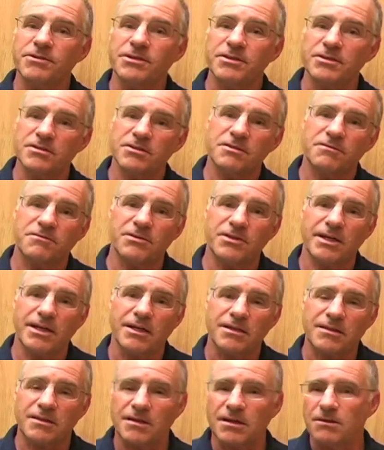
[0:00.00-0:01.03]
reasons for
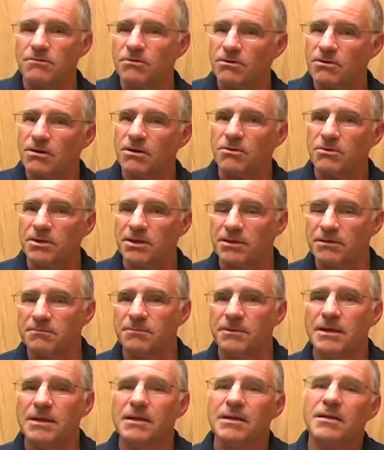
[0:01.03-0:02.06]
that I won't go
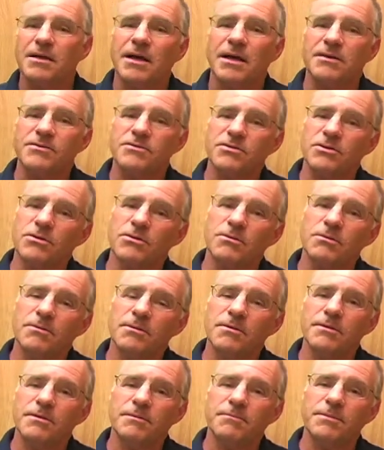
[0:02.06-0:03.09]
in, and so,
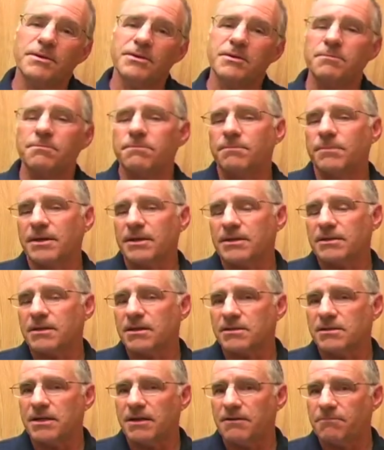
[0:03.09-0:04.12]
but it
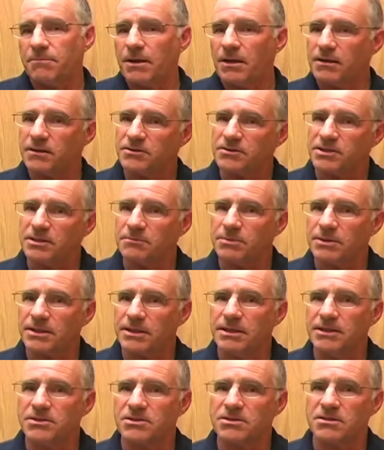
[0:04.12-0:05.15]
does have policy
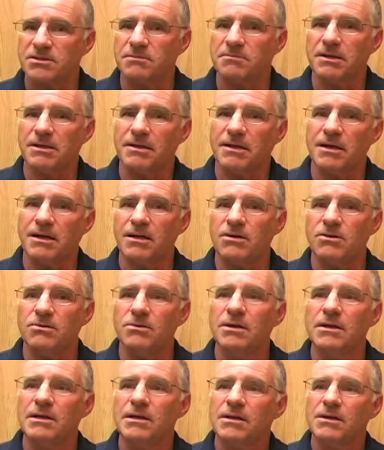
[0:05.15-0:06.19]
implications about
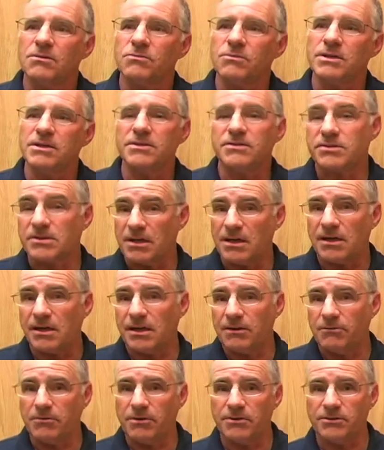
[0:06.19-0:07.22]
how we
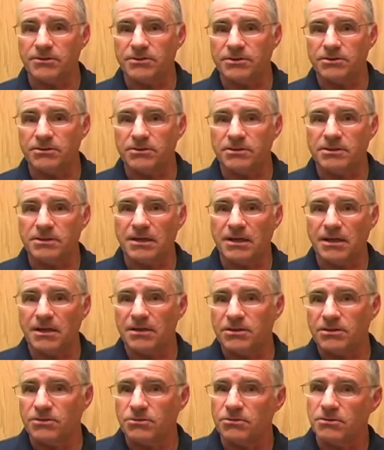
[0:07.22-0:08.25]
decide whether to detain
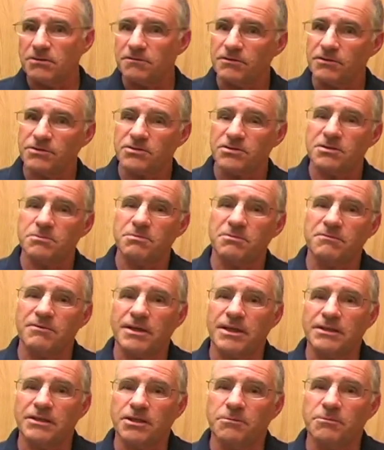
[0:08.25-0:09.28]
a youth versus
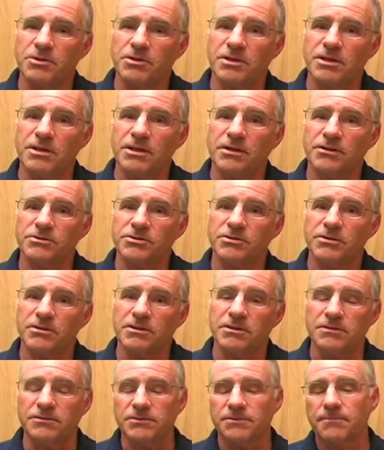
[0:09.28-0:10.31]
provide community
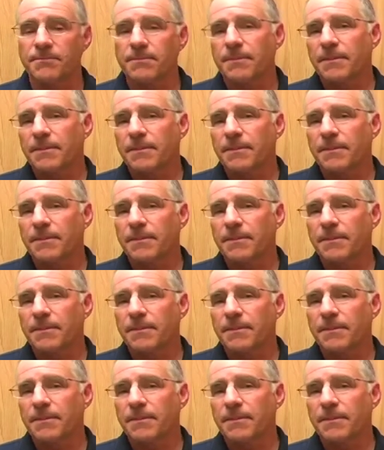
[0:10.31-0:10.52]
alternatives.